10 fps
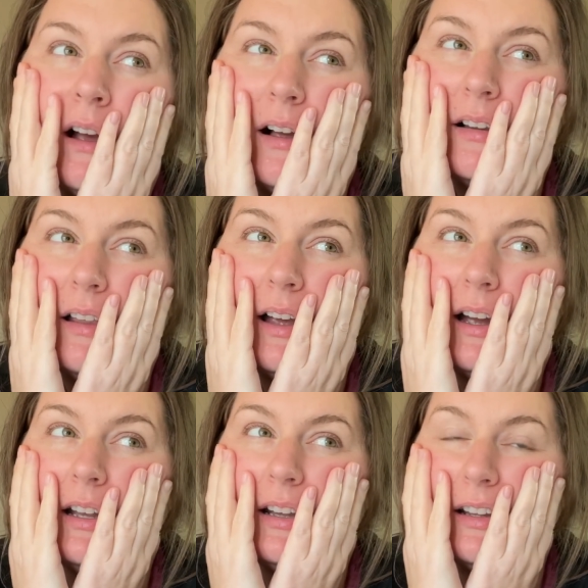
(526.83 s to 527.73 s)
a
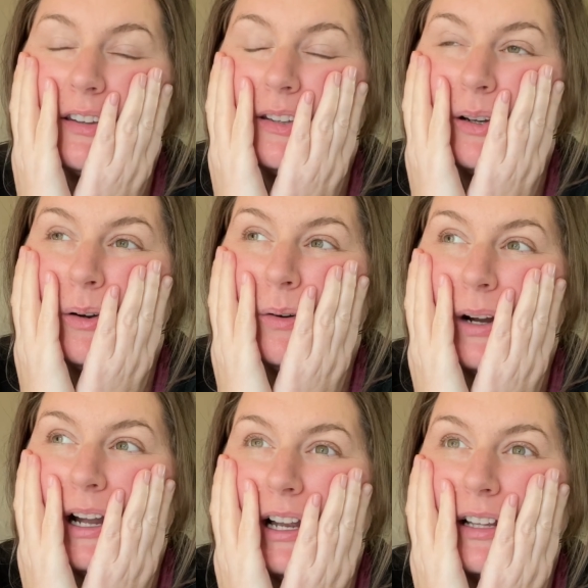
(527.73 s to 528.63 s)
lot,
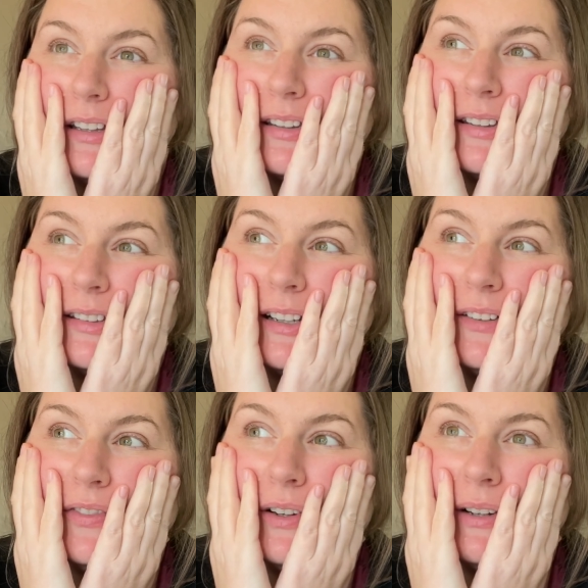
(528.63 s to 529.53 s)
so
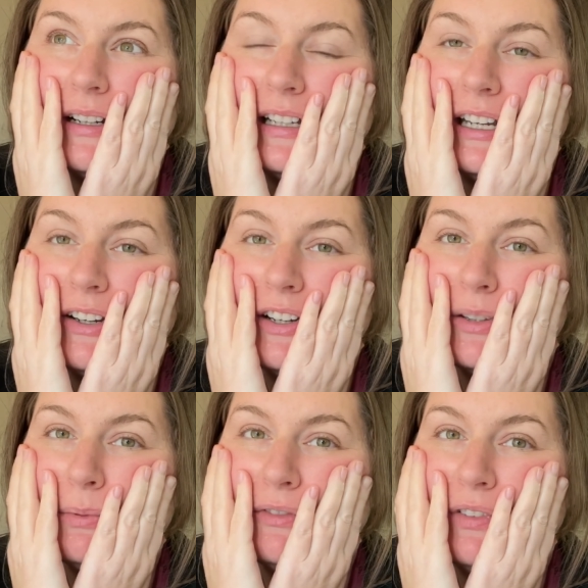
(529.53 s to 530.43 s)
stuff around here has
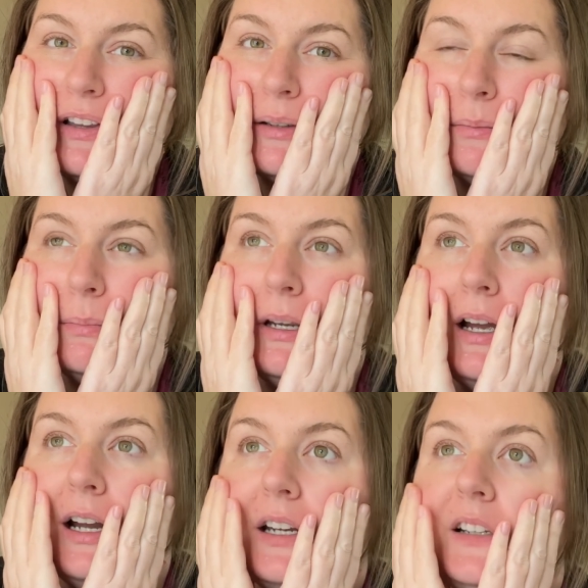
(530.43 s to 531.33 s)
been falling
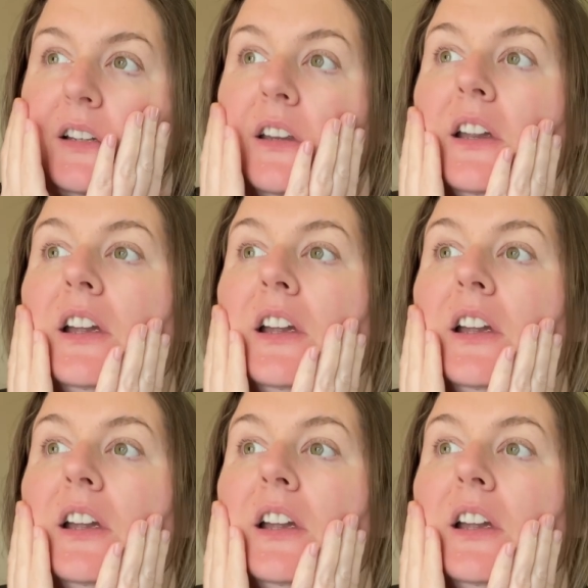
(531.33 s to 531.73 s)
behind